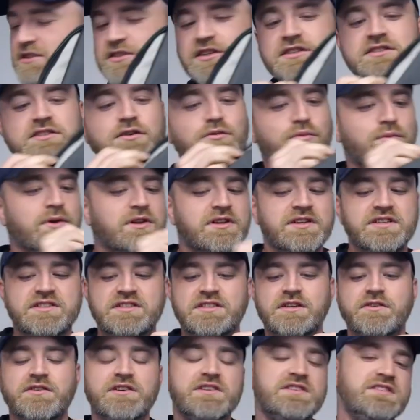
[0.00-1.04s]
just a really
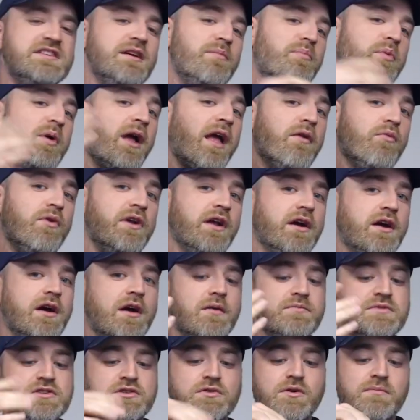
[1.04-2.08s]
serious zipper, and when it
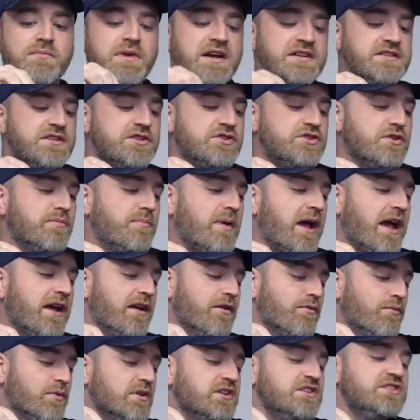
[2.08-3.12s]
comes to a messenger bag,
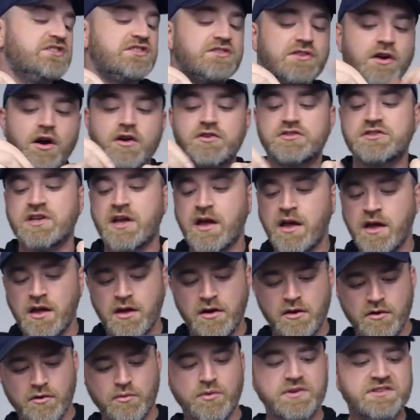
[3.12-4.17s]
it really starts
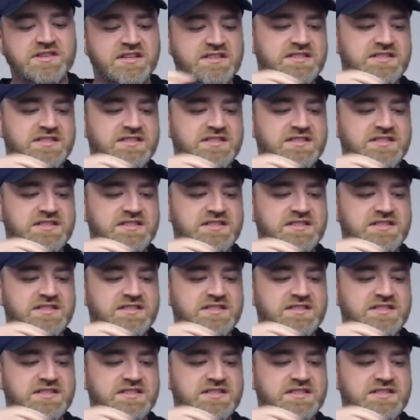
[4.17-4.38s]
with the